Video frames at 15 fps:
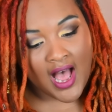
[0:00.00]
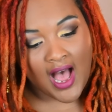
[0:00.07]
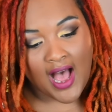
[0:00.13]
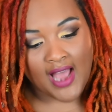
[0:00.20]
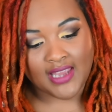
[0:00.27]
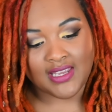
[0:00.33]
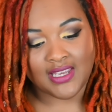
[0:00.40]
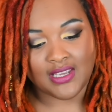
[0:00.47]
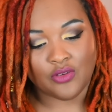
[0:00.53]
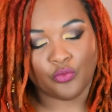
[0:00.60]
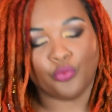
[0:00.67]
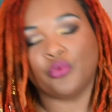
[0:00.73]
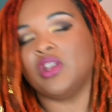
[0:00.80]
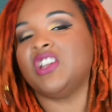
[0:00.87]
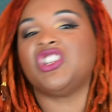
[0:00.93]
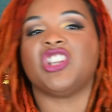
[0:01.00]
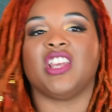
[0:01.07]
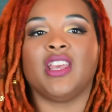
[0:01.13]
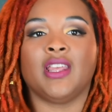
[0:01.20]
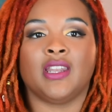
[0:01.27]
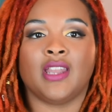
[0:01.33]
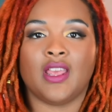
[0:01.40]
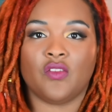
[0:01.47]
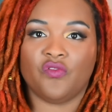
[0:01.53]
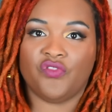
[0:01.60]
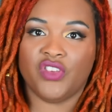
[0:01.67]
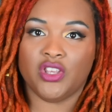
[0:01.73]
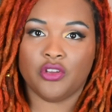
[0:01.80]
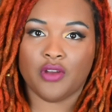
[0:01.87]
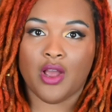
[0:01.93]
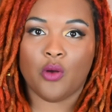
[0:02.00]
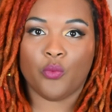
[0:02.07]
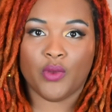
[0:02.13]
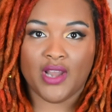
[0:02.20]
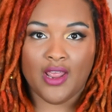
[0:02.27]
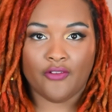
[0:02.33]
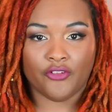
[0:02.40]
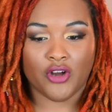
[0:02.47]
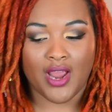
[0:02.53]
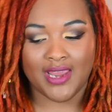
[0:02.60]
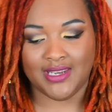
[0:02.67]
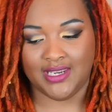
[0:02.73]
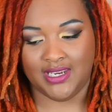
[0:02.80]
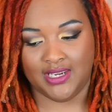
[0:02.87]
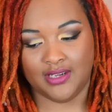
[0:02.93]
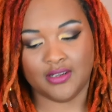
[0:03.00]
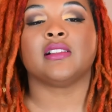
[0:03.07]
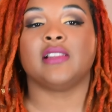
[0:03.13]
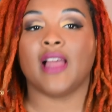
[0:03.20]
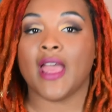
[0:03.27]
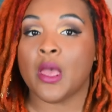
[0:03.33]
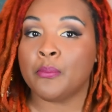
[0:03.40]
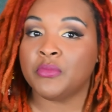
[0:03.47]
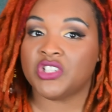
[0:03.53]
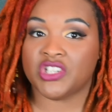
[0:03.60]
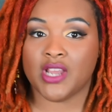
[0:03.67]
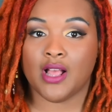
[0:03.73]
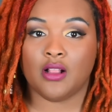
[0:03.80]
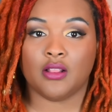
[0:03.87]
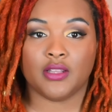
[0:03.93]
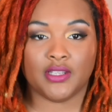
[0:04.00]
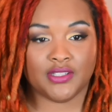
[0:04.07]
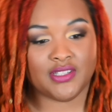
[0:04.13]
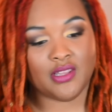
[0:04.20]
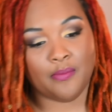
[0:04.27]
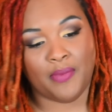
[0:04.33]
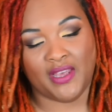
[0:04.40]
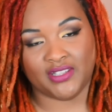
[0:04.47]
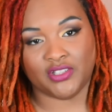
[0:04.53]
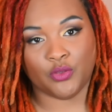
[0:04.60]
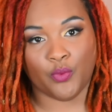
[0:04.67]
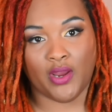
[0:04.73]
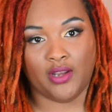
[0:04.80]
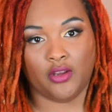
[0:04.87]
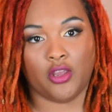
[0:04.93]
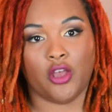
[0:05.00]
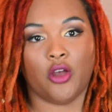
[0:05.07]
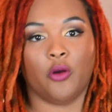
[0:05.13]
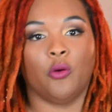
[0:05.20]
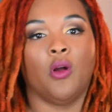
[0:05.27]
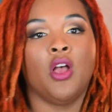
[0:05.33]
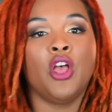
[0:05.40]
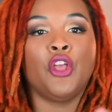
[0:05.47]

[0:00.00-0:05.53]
I can reach in and figure out whatever I need. Clamshell is the best way to go.